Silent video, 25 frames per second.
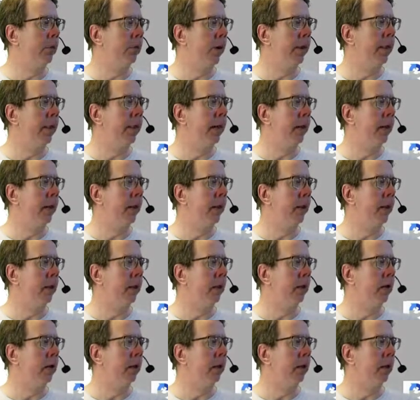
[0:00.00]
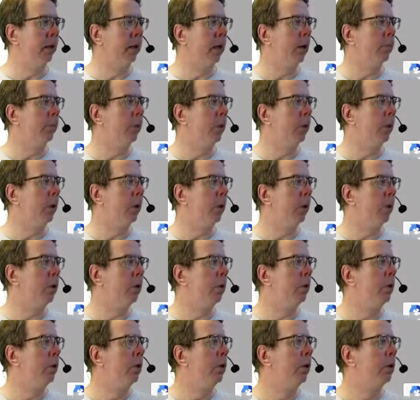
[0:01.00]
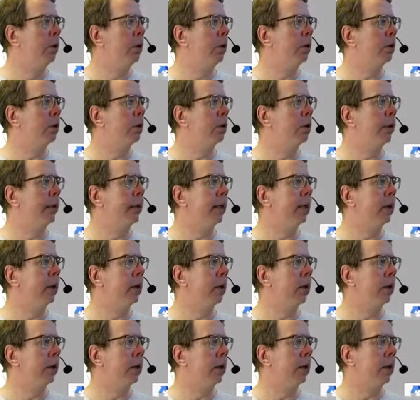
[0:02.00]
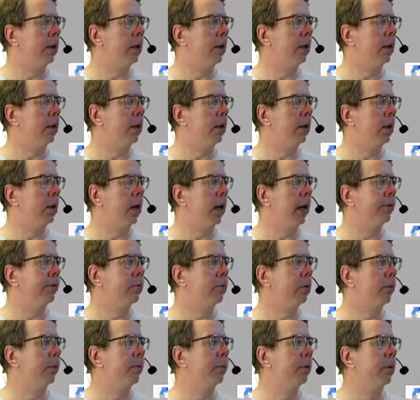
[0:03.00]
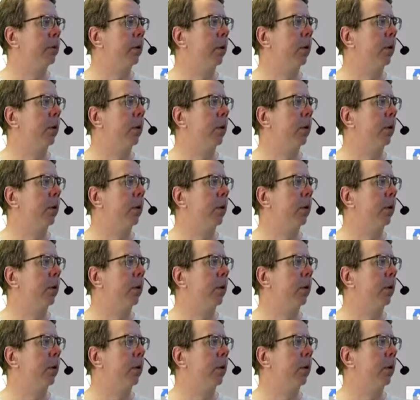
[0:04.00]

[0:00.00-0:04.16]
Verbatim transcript: You find that there. And then down below, you'll see all of the uh, live streams.